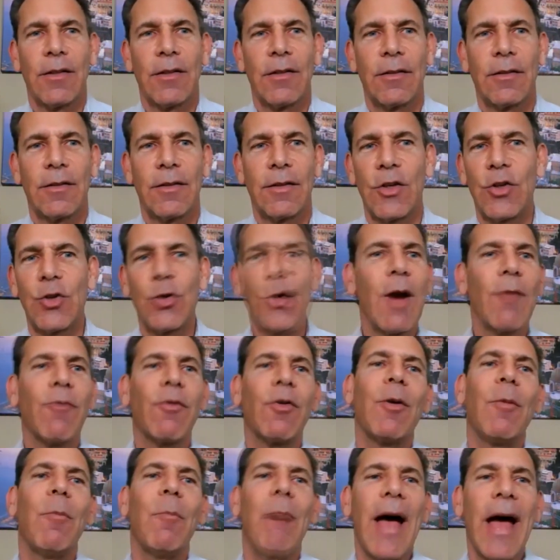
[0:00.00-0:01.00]
Did you
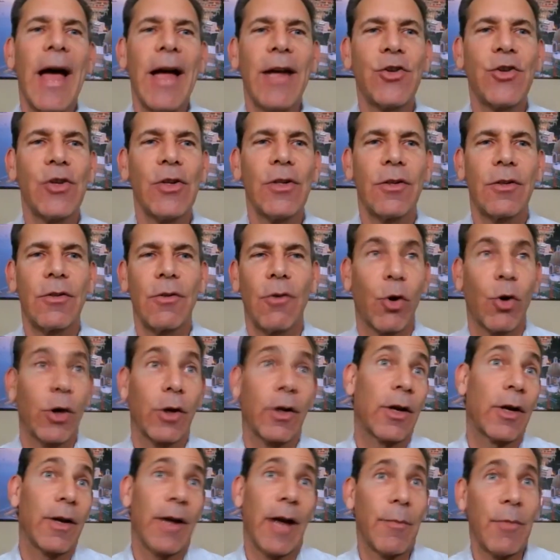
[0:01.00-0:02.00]
ever imagine, or
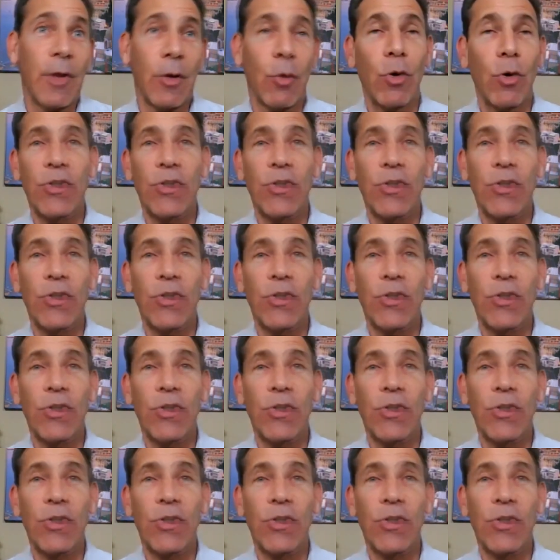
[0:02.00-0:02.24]
I mean,